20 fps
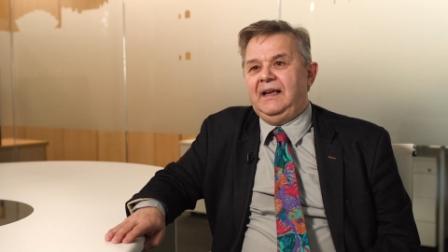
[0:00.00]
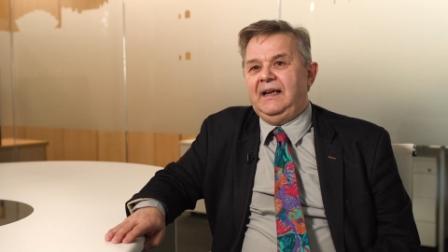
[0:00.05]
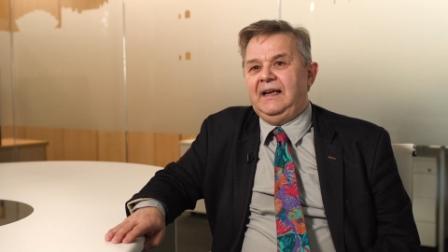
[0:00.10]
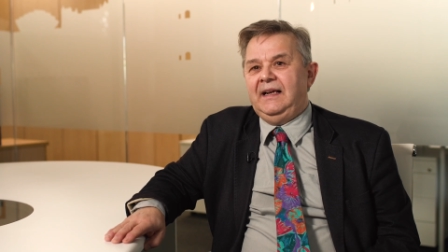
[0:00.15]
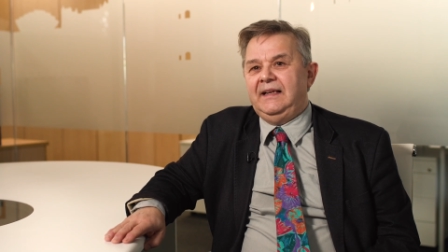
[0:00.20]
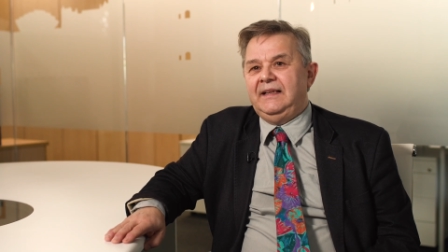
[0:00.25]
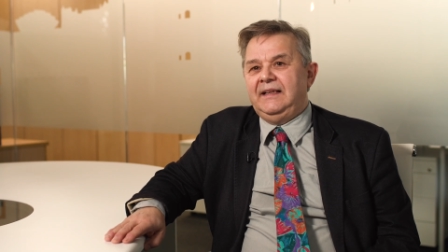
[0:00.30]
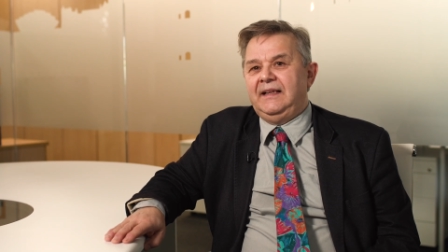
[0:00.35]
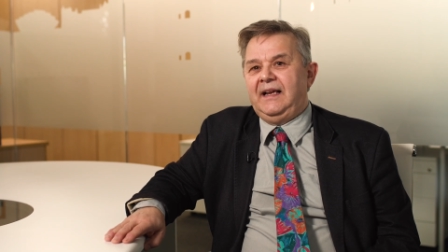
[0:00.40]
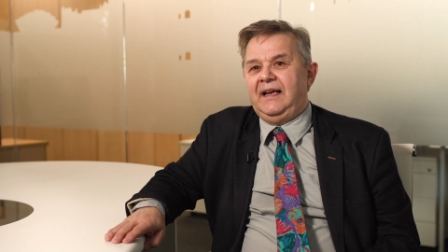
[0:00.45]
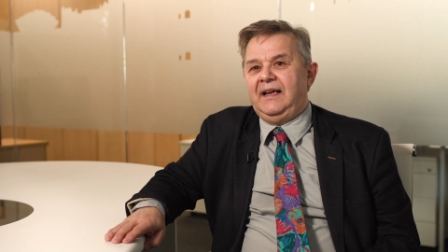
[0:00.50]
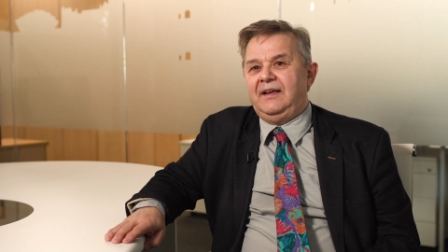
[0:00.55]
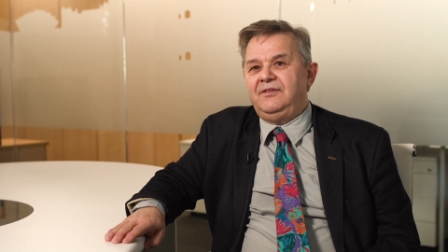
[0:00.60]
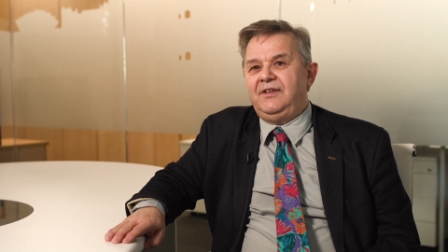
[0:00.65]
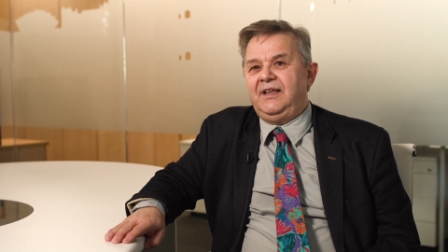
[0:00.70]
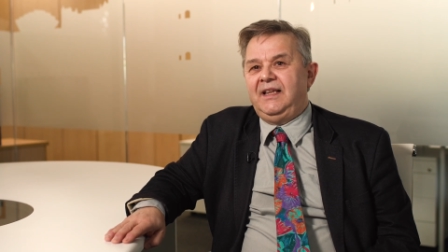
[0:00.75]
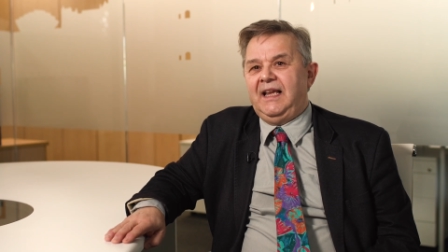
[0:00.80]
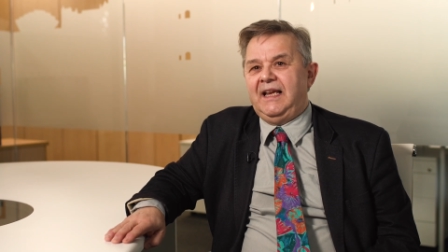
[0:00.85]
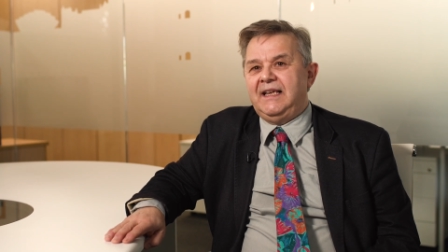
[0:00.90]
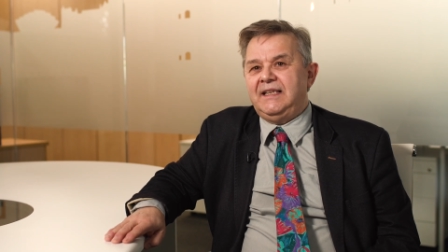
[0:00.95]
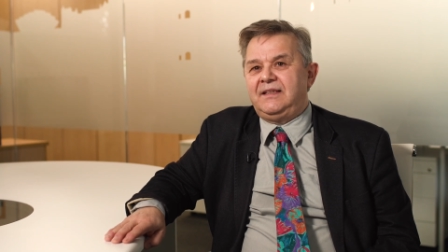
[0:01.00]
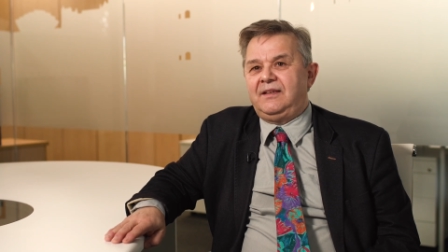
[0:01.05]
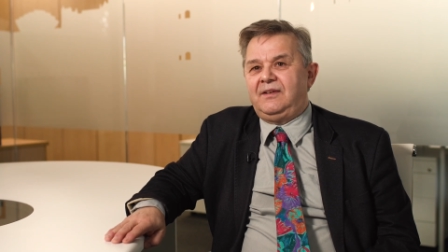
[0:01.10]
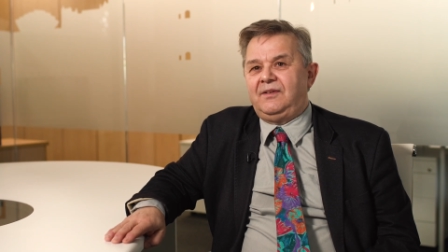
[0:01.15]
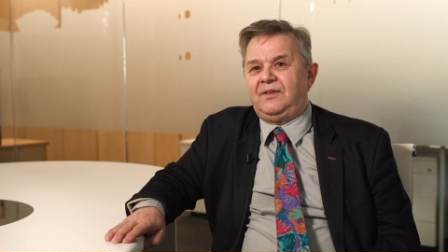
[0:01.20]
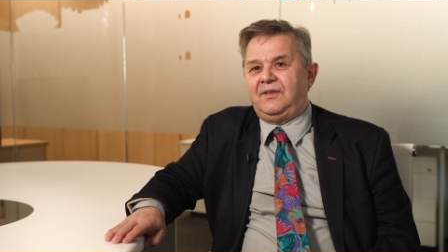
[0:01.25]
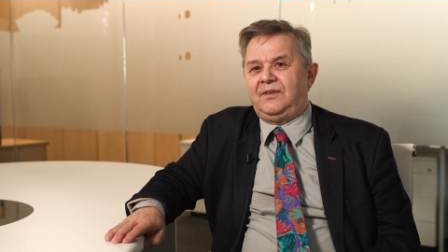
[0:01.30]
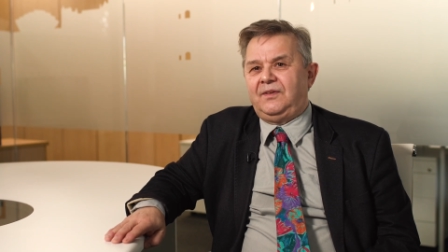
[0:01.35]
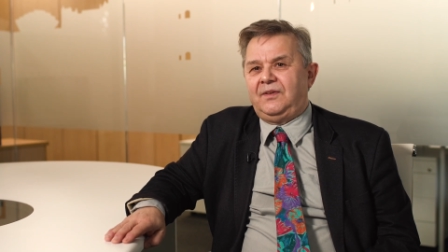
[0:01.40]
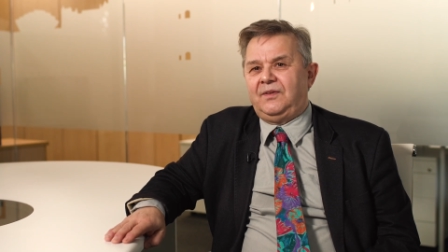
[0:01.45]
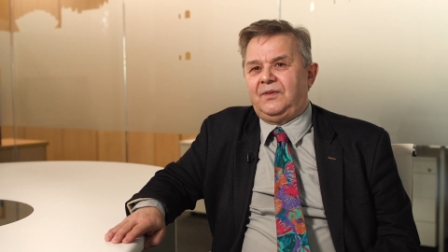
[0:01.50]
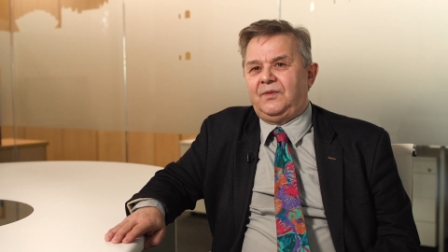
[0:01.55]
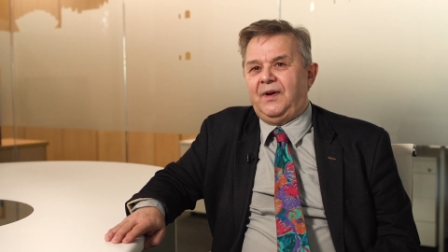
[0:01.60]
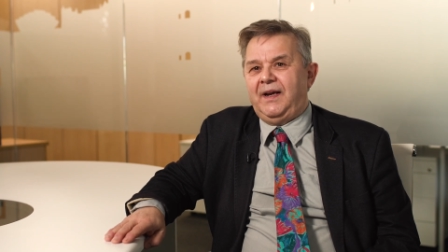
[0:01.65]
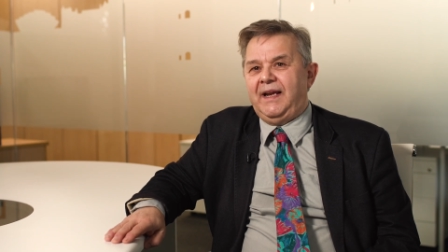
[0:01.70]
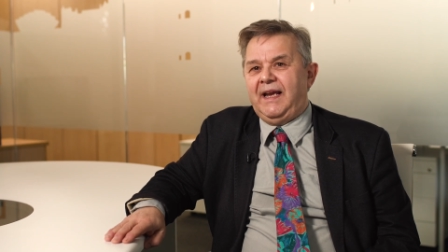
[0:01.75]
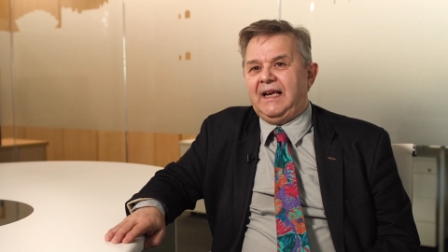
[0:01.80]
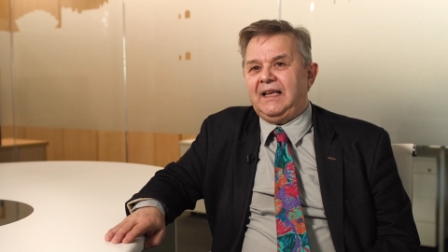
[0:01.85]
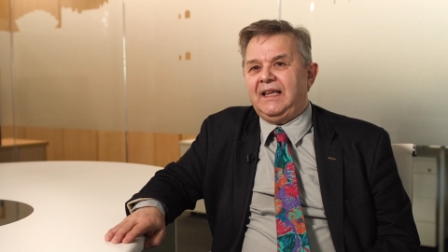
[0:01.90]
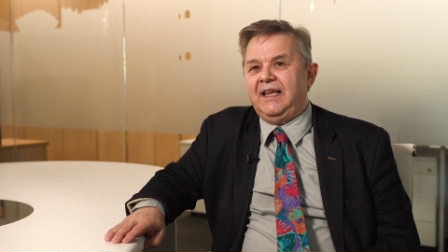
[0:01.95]
And I realised
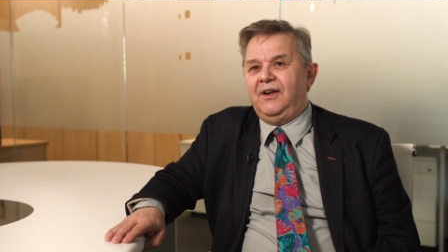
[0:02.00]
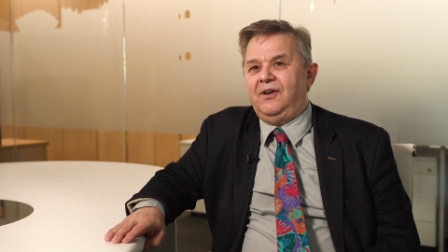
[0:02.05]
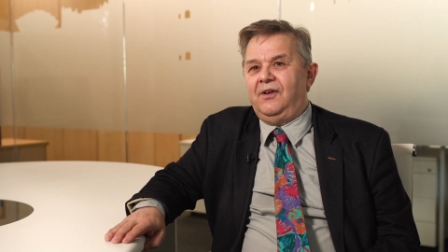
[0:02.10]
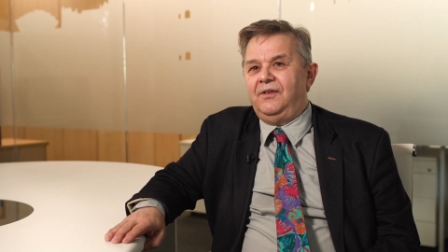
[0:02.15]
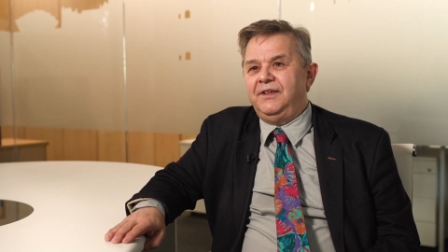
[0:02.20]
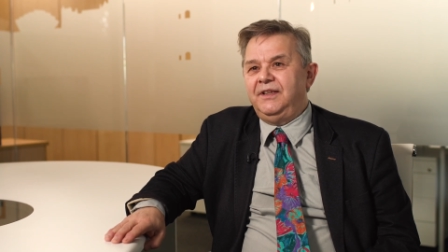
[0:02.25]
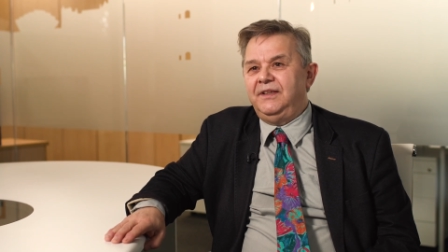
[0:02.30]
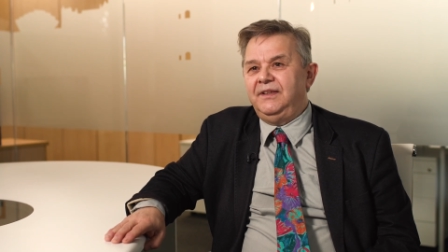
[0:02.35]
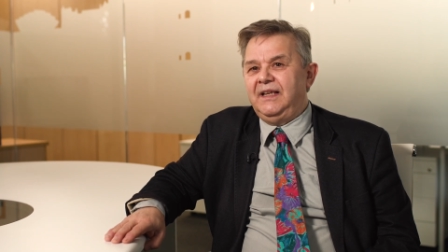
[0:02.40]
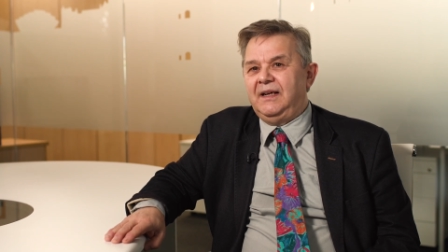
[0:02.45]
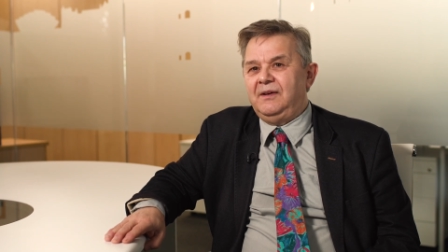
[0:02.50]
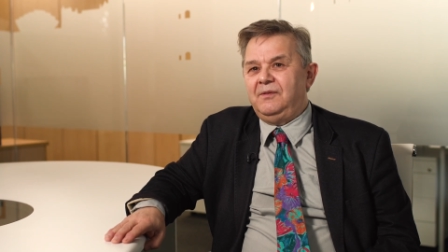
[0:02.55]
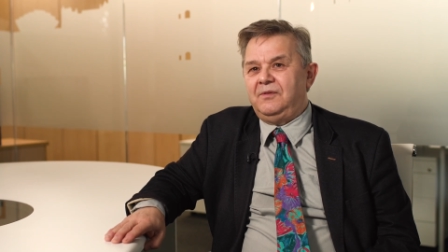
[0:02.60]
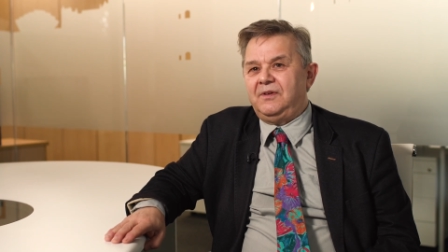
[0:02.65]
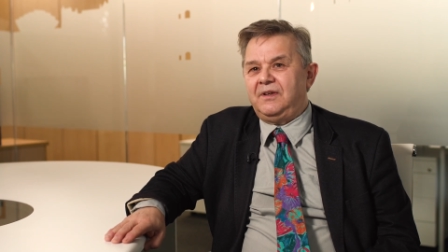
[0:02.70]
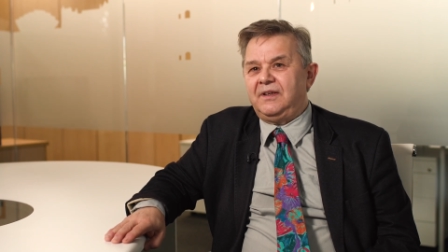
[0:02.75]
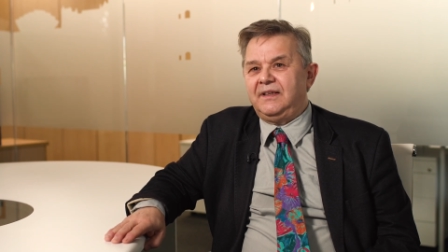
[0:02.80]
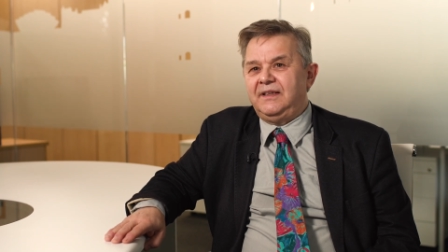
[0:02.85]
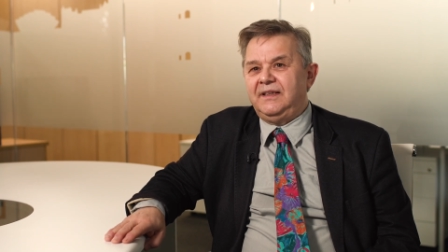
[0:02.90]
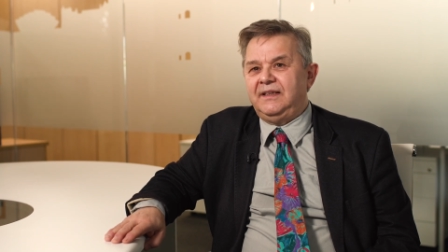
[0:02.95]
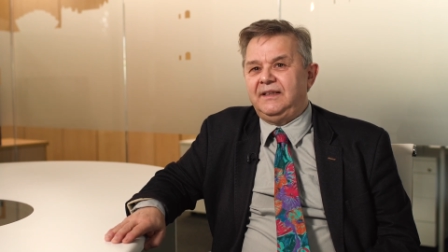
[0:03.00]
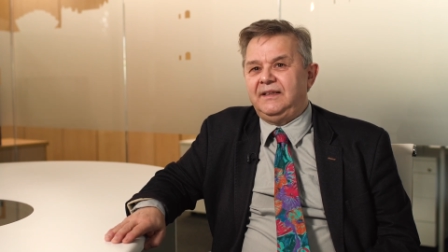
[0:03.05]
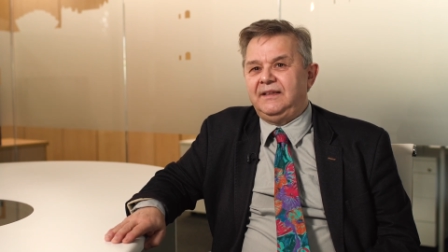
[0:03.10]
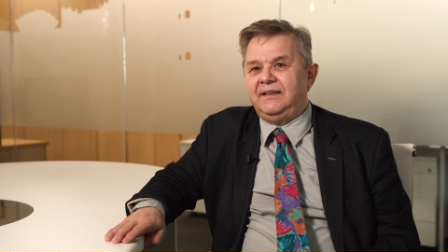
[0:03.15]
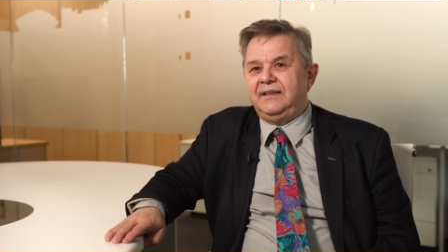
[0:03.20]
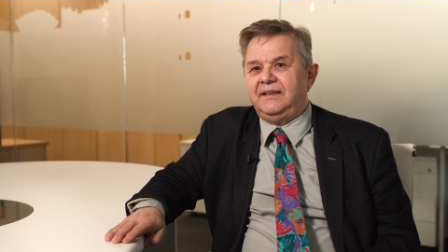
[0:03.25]
quite early on in that work that